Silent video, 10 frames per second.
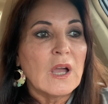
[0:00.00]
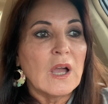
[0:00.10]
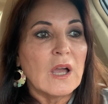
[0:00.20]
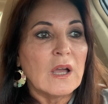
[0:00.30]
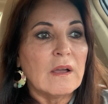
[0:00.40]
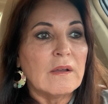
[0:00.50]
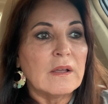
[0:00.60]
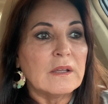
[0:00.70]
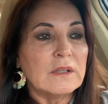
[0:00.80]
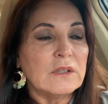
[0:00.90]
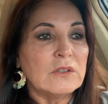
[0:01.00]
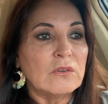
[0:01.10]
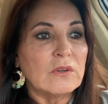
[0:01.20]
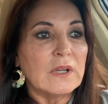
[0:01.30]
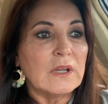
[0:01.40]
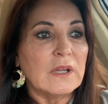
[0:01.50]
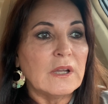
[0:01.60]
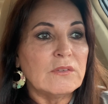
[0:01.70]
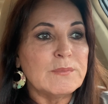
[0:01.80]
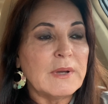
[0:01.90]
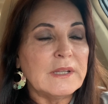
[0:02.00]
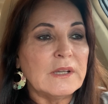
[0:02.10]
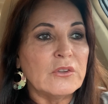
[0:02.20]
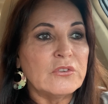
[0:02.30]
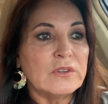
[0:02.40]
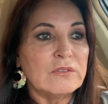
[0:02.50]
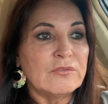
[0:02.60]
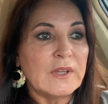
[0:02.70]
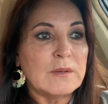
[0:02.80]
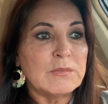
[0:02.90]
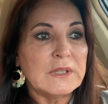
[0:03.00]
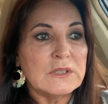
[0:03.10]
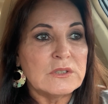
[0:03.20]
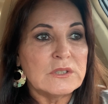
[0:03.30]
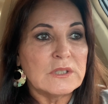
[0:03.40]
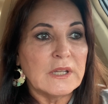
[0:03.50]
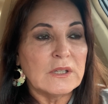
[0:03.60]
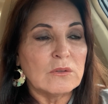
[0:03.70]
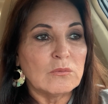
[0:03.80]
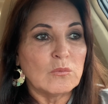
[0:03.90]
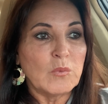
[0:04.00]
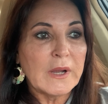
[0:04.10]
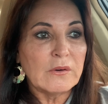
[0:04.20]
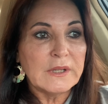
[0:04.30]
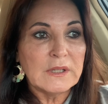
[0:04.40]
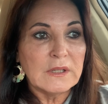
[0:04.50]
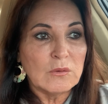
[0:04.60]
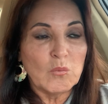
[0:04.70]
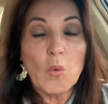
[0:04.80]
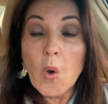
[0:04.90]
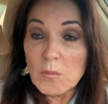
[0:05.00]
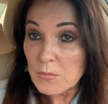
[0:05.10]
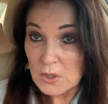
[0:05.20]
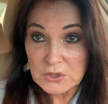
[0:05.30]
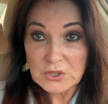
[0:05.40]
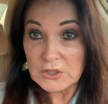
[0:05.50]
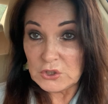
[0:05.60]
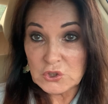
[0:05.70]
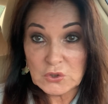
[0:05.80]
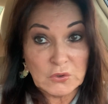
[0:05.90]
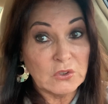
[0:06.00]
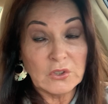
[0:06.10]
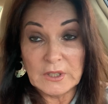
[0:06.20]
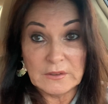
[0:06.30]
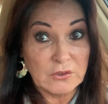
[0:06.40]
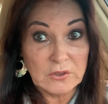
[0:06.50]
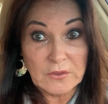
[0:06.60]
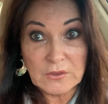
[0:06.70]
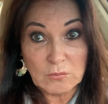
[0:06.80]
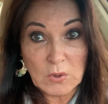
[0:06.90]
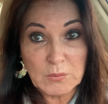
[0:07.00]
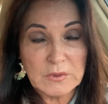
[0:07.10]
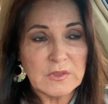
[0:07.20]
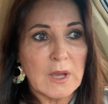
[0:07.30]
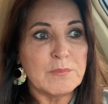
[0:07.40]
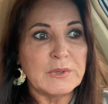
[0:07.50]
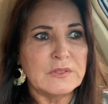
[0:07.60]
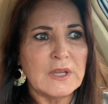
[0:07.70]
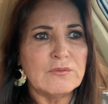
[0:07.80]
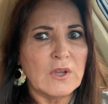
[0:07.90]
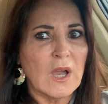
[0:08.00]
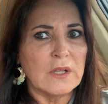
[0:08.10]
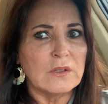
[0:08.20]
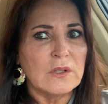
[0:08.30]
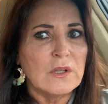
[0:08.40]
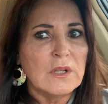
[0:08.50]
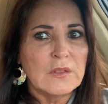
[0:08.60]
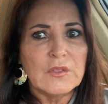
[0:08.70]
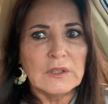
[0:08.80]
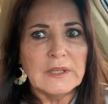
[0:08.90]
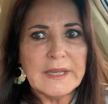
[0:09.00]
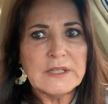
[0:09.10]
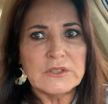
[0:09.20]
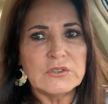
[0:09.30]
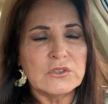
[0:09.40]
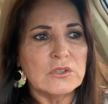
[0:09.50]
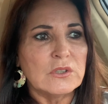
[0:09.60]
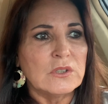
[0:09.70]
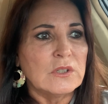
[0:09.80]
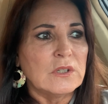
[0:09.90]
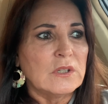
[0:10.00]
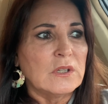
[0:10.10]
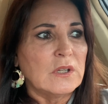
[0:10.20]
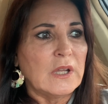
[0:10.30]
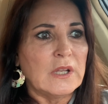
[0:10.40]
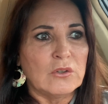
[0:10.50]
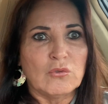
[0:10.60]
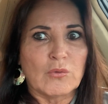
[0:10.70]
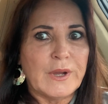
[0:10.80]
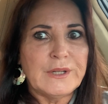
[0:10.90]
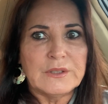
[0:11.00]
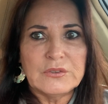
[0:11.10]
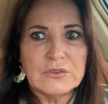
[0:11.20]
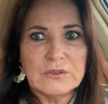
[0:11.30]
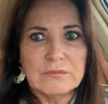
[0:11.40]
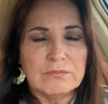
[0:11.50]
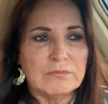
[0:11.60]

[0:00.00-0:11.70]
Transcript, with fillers: Uh, you know, everybody else in the family is like wearing Walmart tennis shoes. Like there's nothing wrong with that, but they've got the latest and greatest,